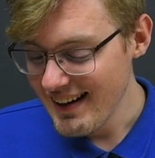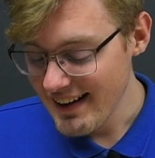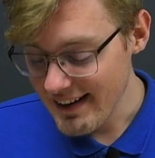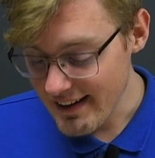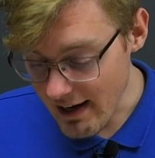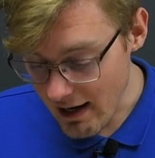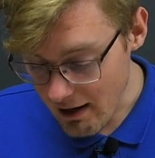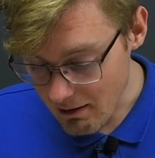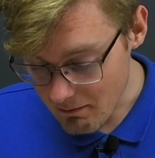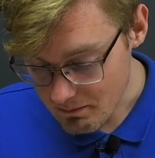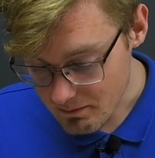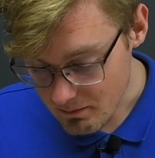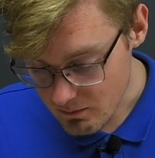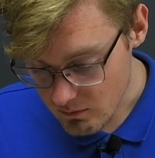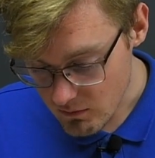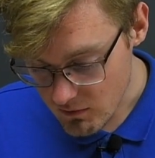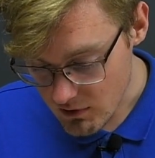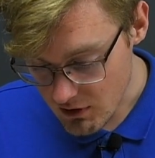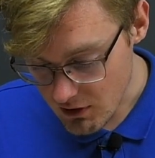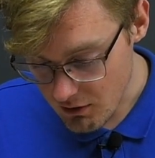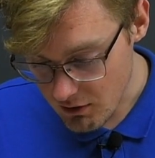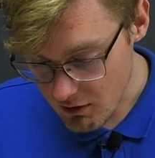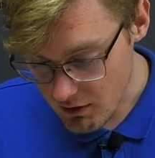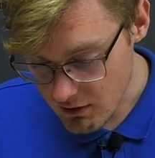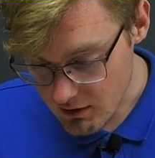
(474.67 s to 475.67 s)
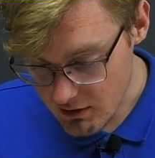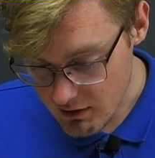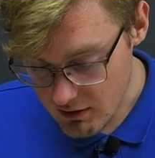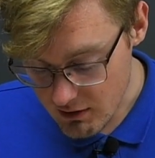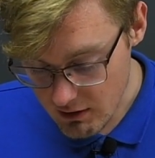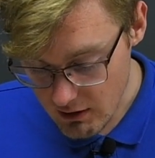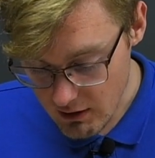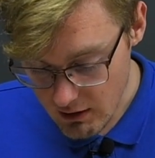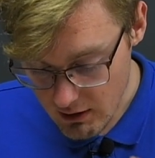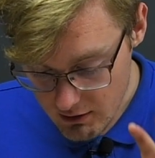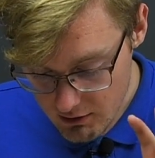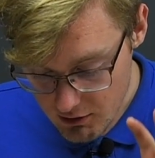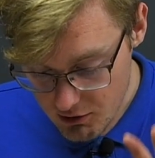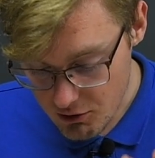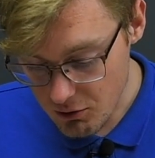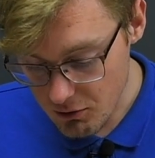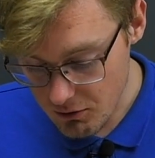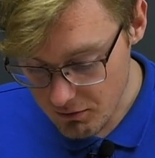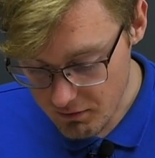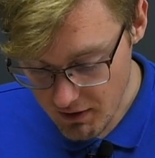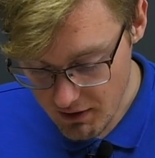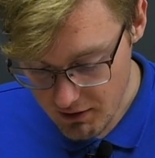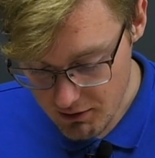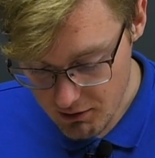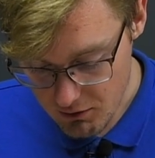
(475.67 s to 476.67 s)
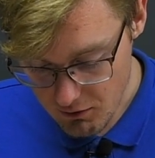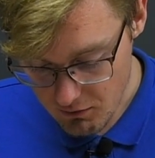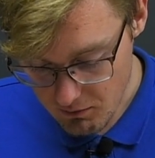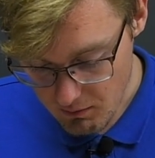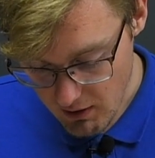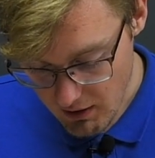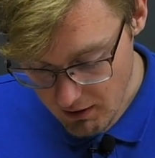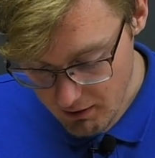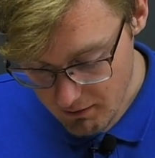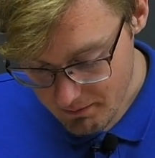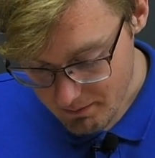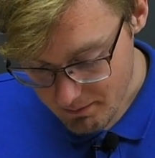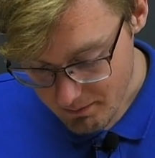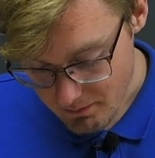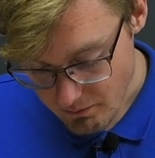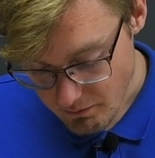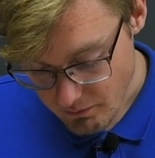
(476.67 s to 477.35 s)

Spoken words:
Yeah, so you can see two faces of mine.